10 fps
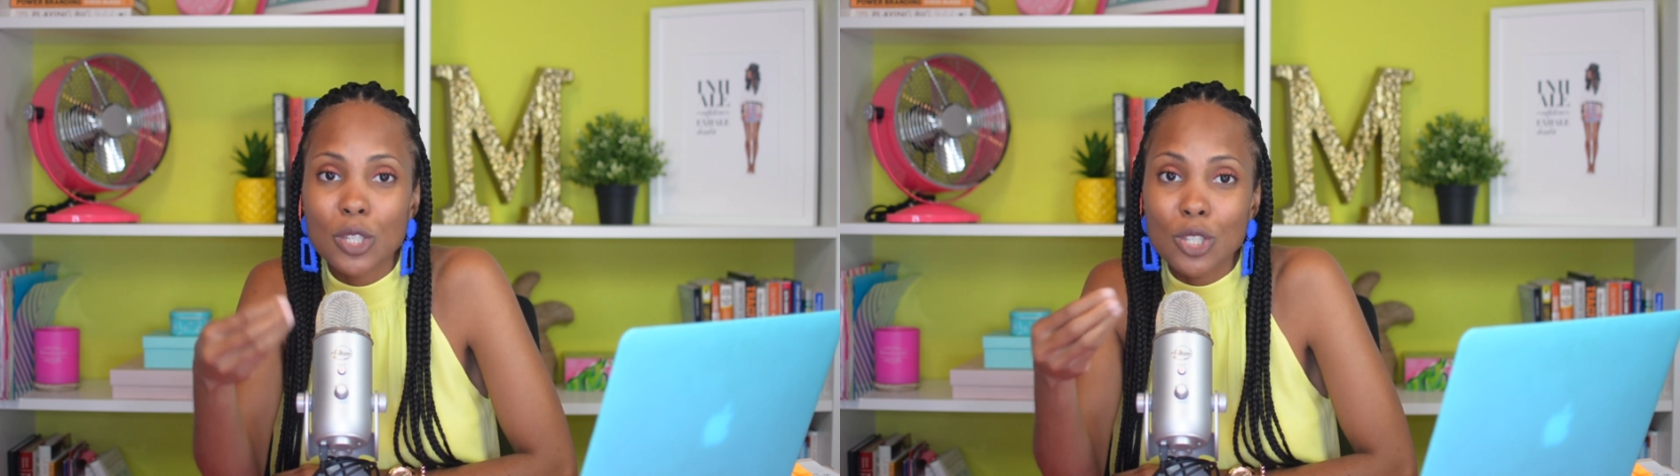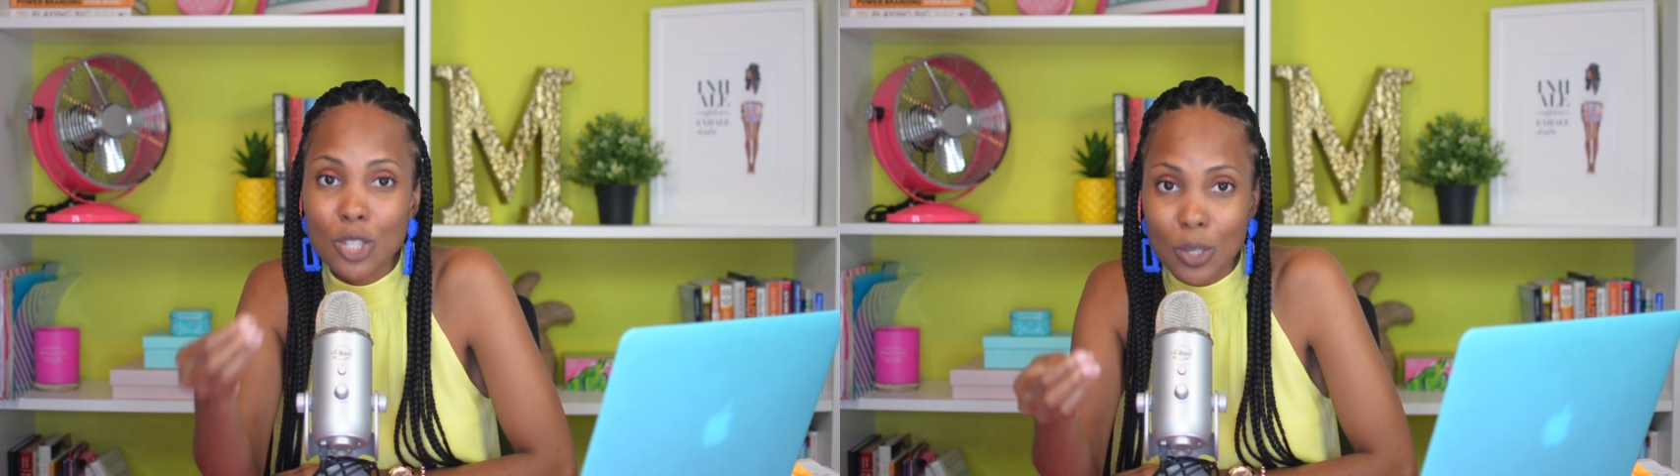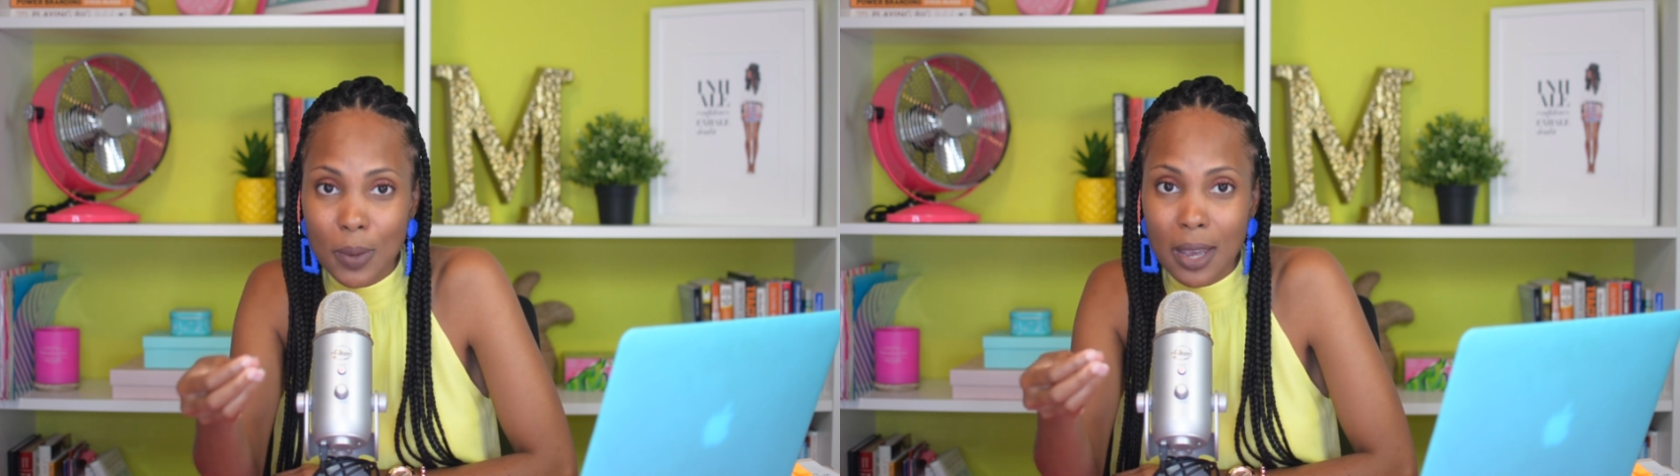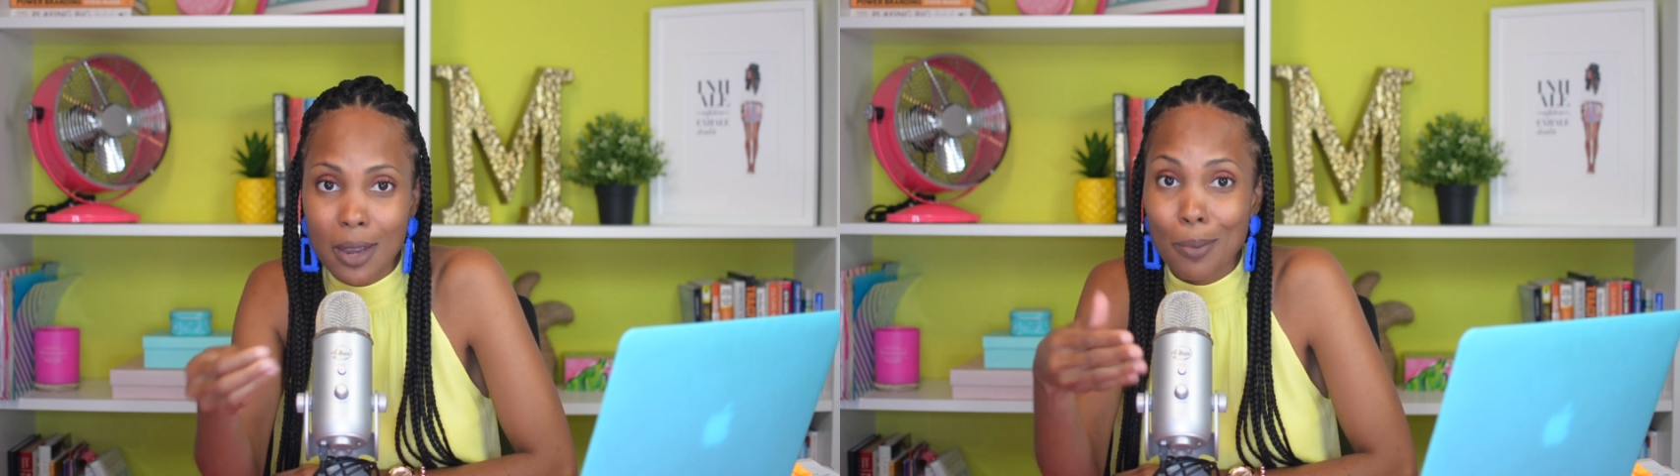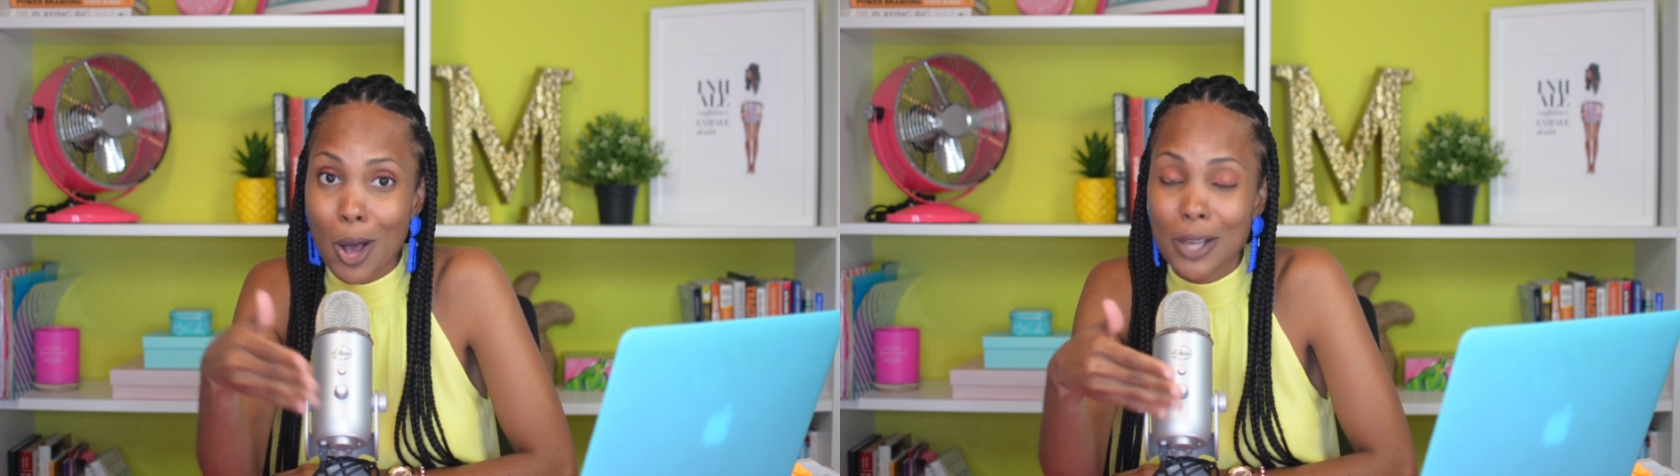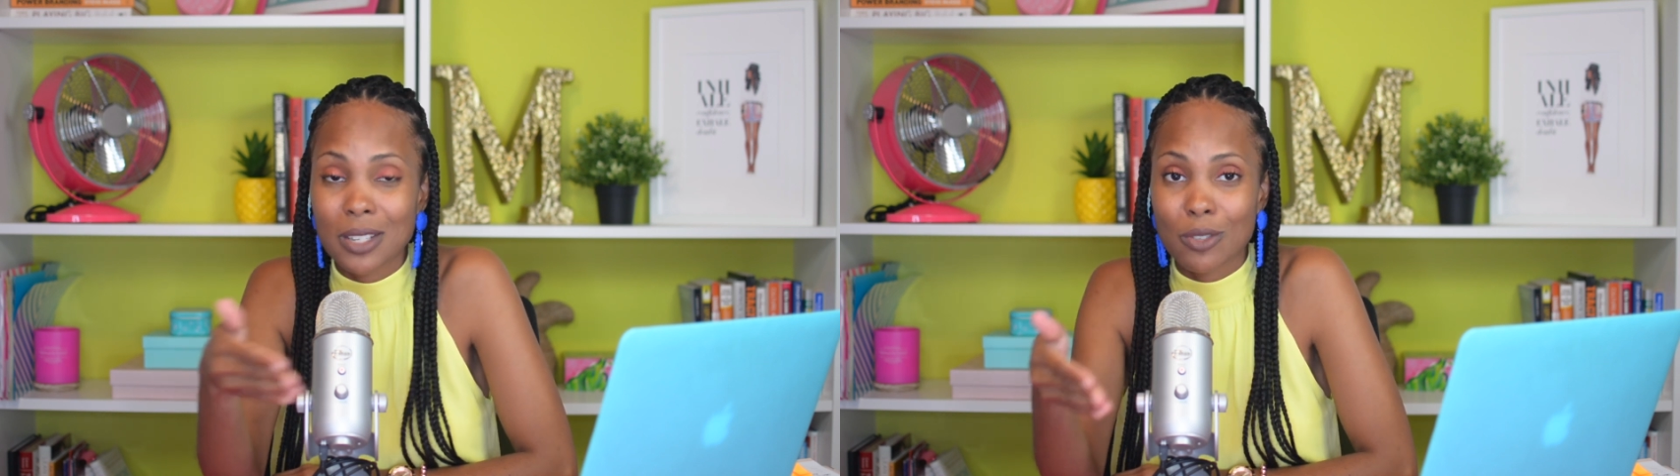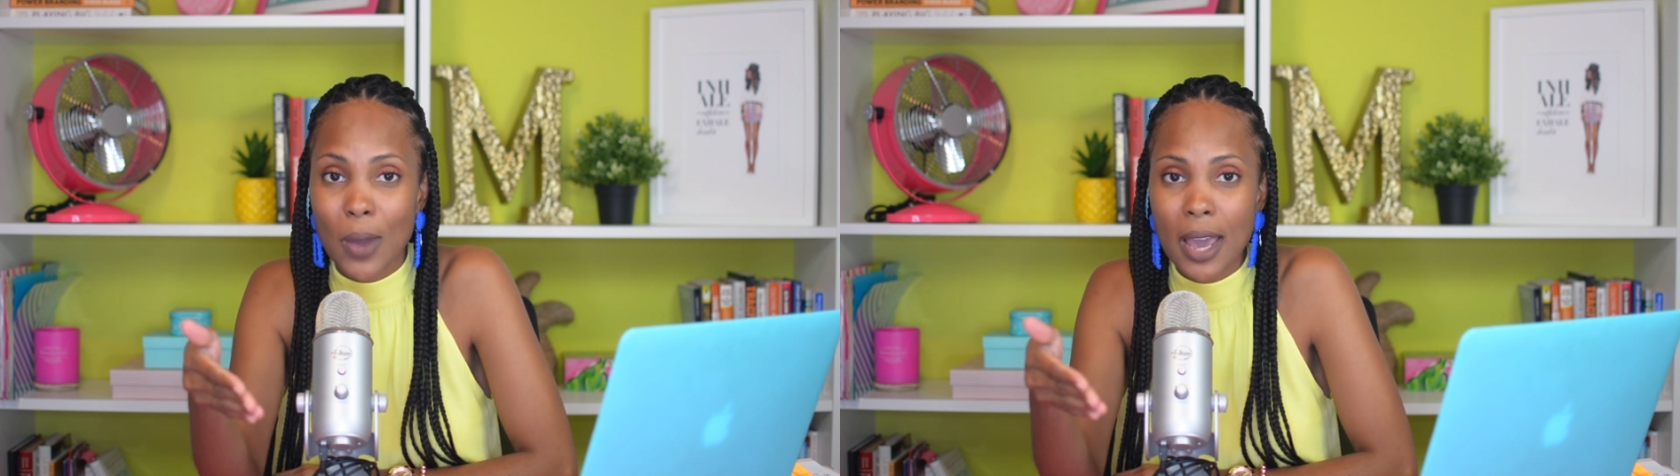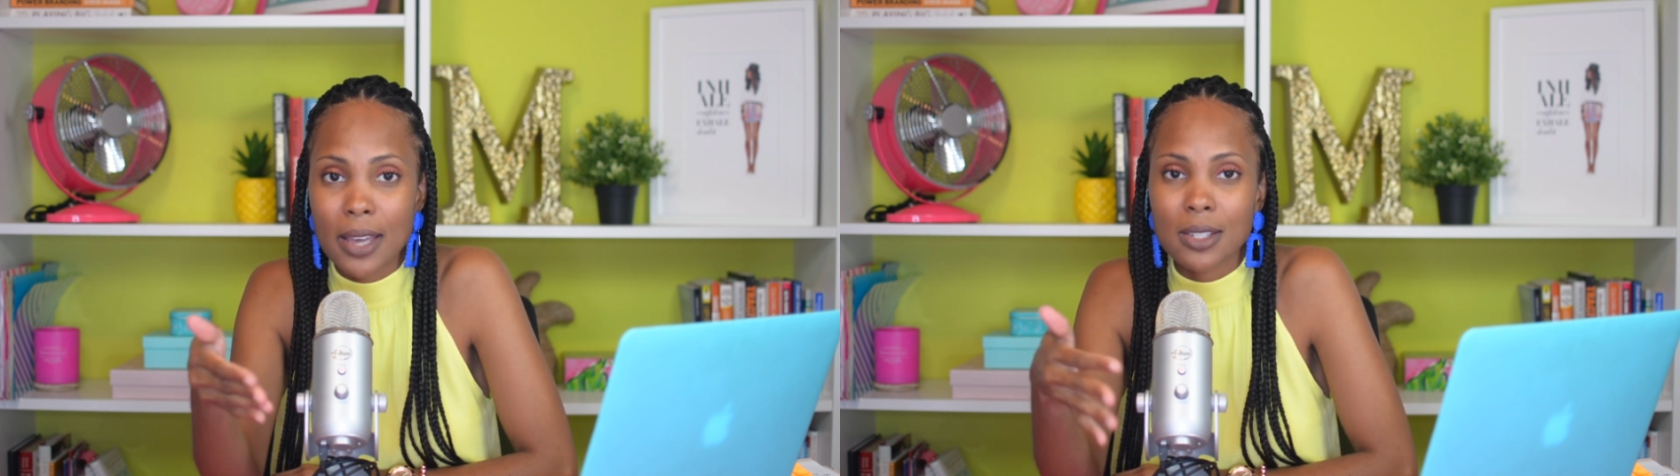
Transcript: to do it in a positive way,